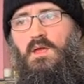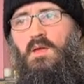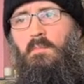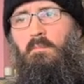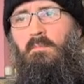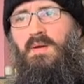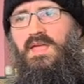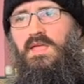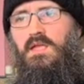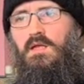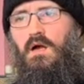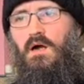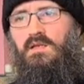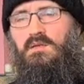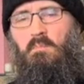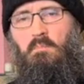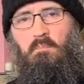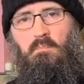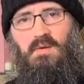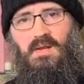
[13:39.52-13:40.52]
May
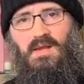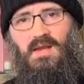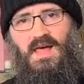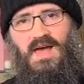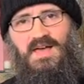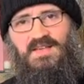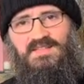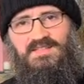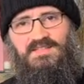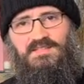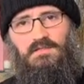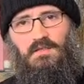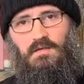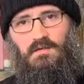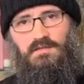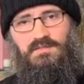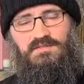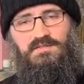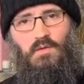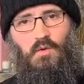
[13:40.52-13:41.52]
God bless
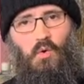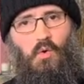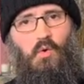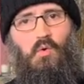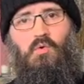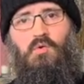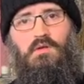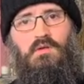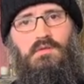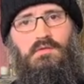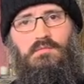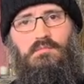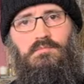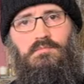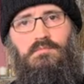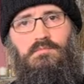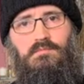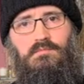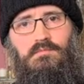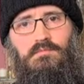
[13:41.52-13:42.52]
us all.
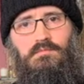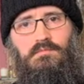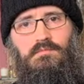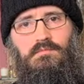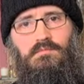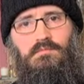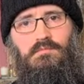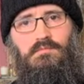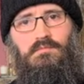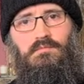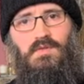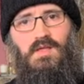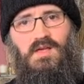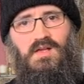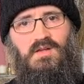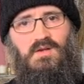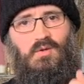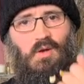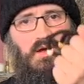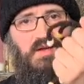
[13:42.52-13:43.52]

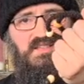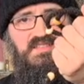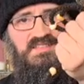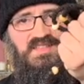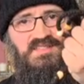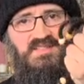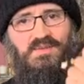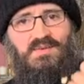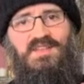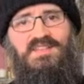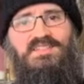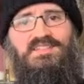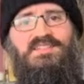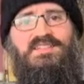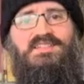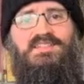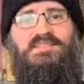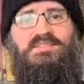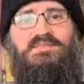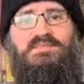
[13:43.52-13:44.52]
Christ is
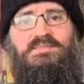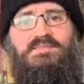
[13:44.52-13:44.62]
risen.